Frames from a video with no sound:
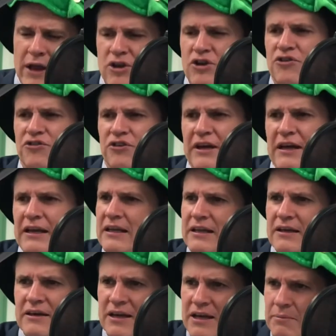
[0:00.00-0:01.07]
you see
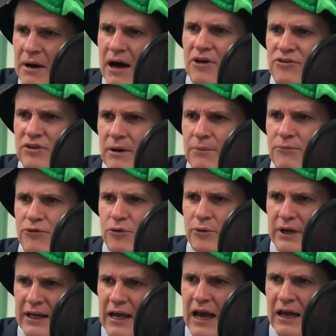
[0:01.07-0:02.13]
any emails come through,
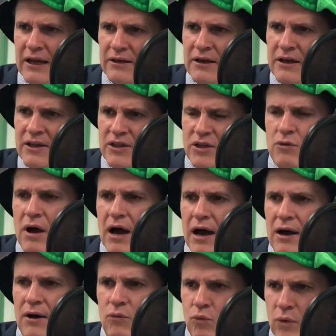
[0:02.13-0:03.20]
and again, there
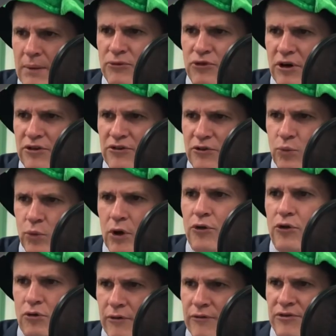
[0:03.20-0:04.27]
are websites as well
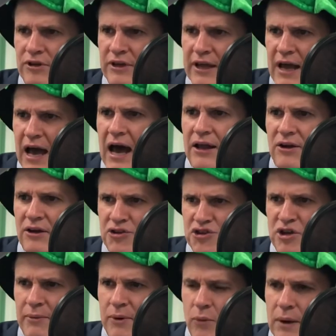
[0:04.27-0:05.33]
that obviously aren't
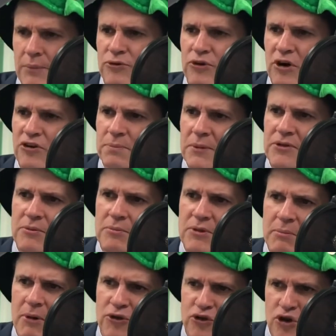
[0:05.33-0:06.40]
legitimate websites, but
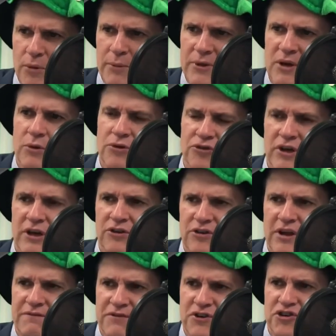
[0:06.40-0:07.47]
the most common thing we're seeing is
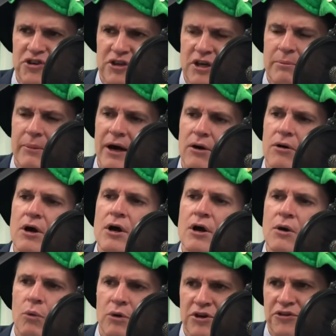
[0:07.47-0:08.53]
that phishing email.
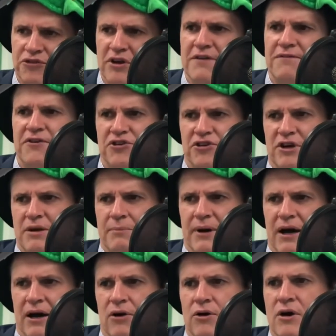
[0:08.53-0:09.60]
When you see a phishing
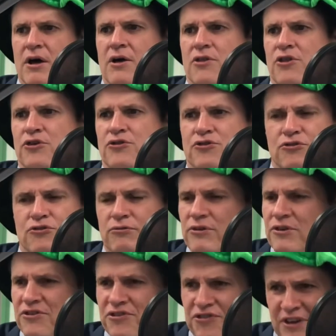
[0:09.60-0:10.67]
email that
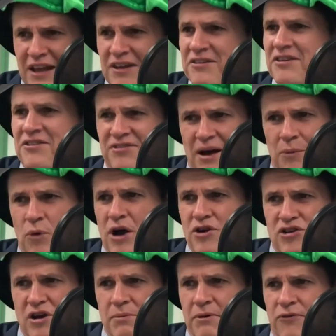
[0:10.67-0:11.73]
says in some way,
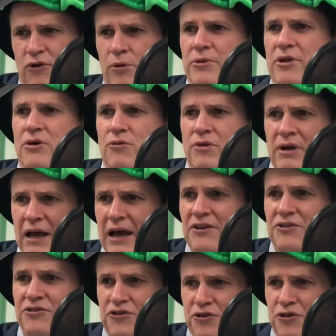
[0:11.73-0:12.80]
shape or form that it
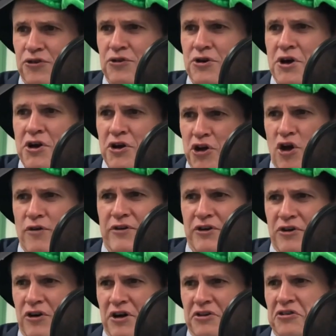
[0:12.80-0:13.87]
relates to
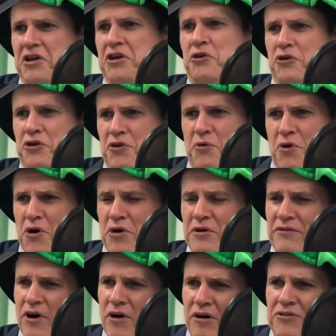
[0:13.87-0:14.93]
COVID-19 or the
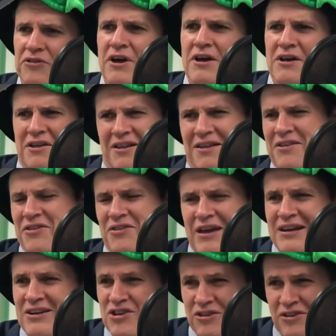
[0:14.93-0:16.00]
coronavirus,
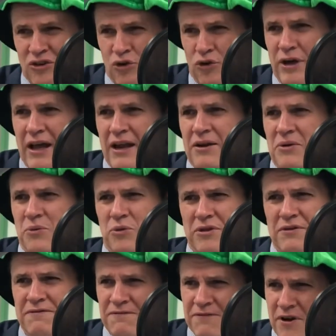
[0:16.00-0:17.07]
then just look at it with
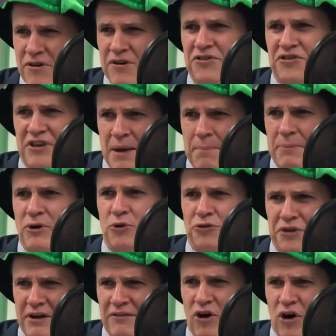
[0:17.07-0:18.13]
a very sceptical
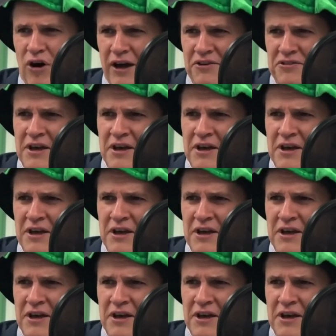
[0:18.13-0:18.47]
set of eyes